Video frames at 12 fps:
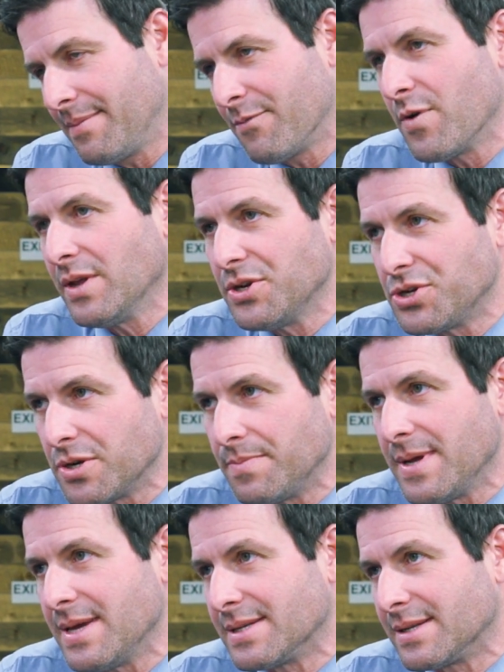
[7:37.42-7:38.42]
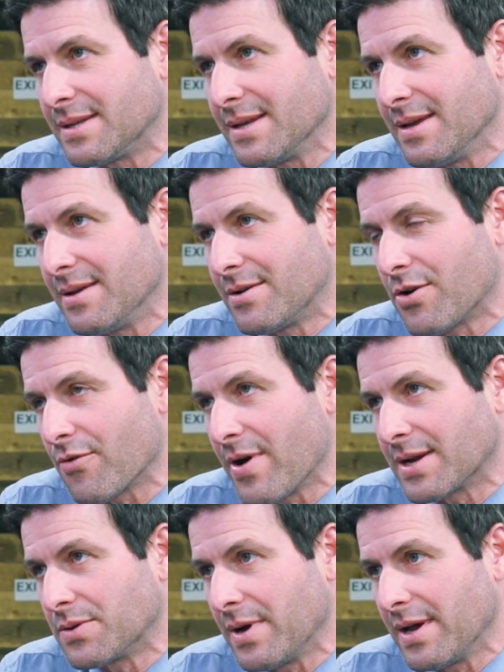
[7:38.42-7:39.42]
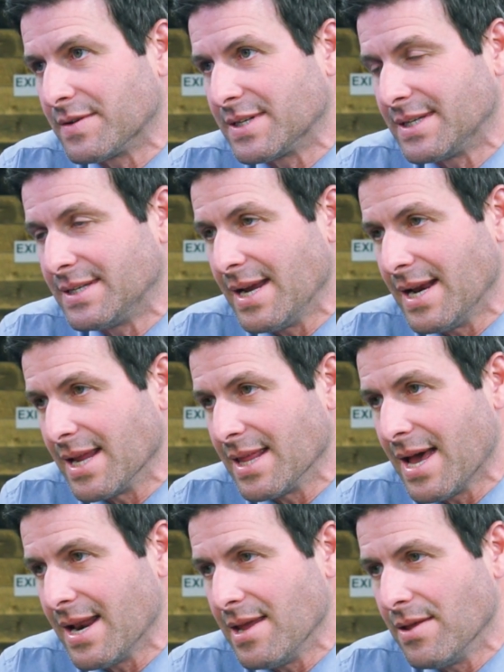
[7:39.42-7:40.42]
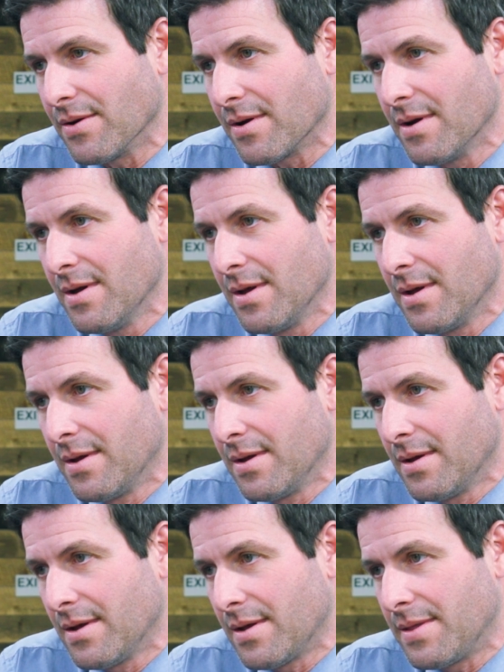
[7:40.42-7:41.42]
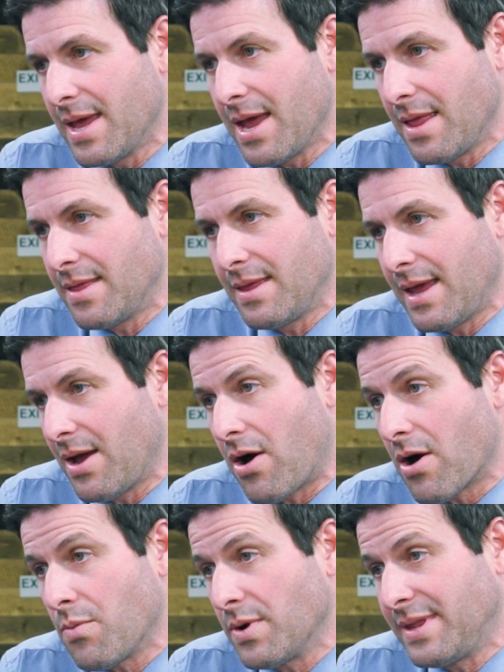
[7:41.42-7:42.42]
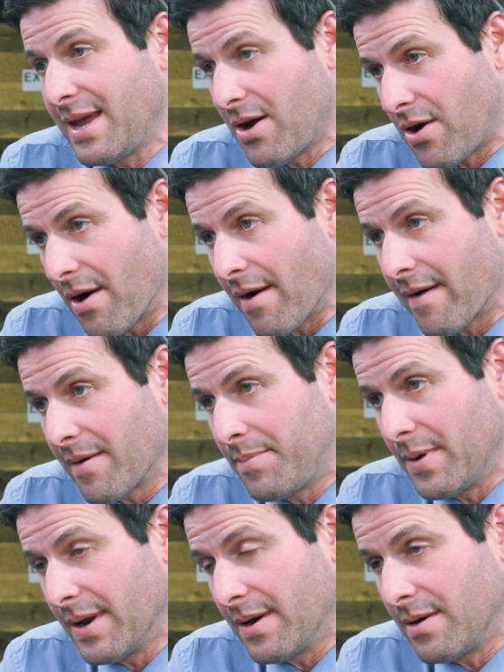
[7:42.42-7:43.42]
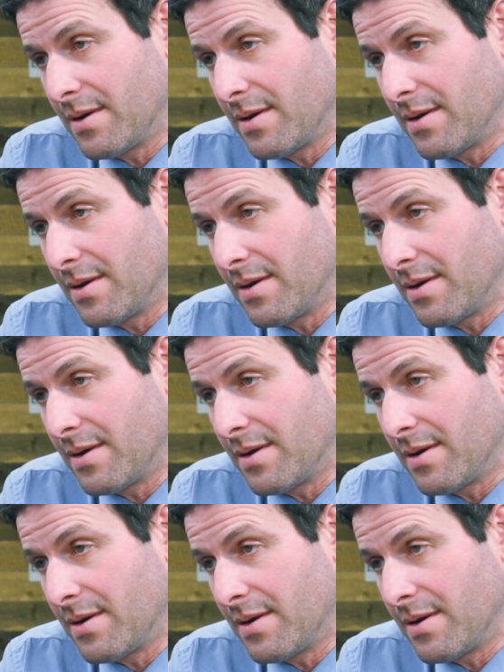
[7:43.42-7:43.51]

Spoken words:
really should be isn't the correct way of stating that either. They are what they are, but